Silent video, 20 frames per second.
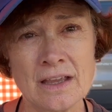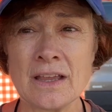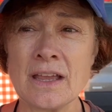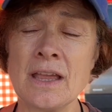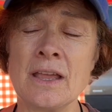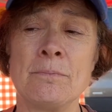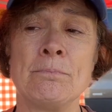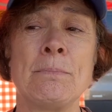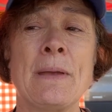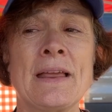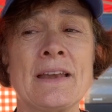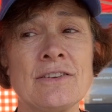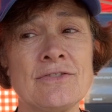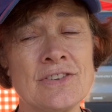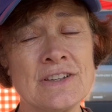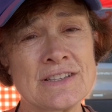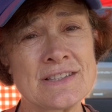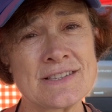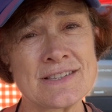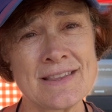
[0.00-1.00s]
It
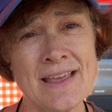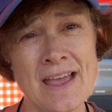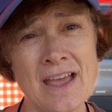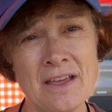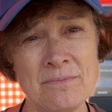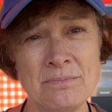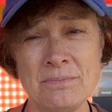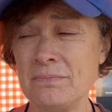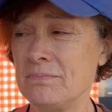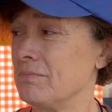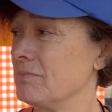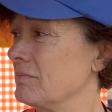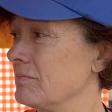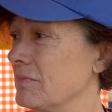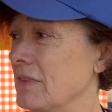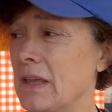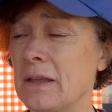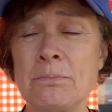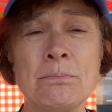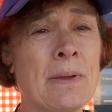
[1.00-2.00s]
benefits them.
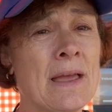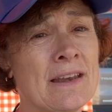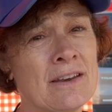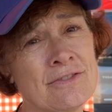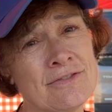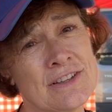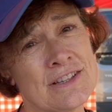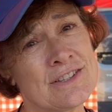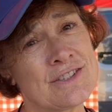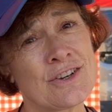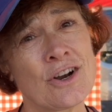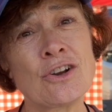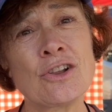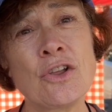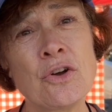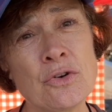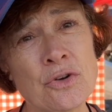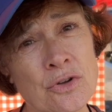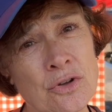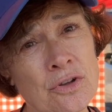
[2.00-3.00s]
It benefits our
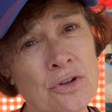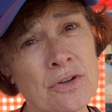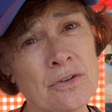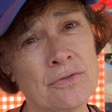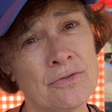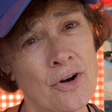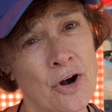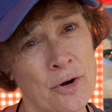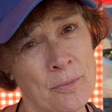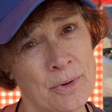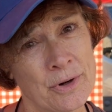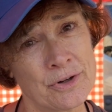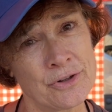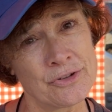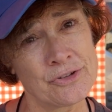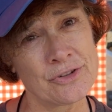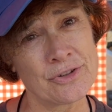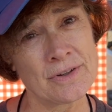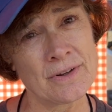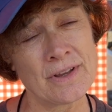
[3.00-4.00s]
local
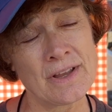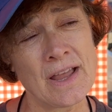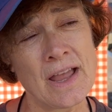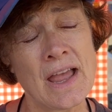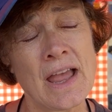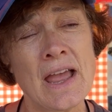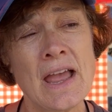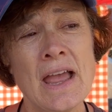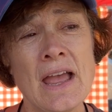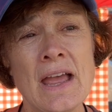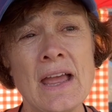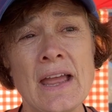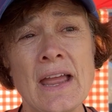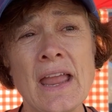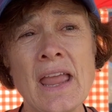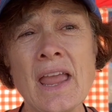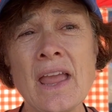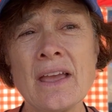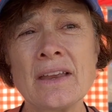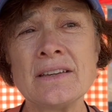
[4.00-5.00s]
farmers.
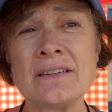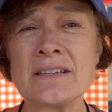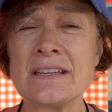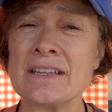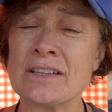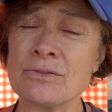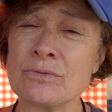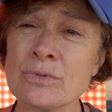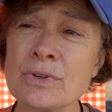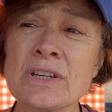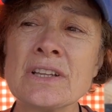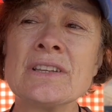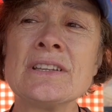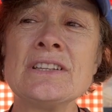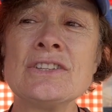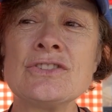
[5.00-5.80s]
And it really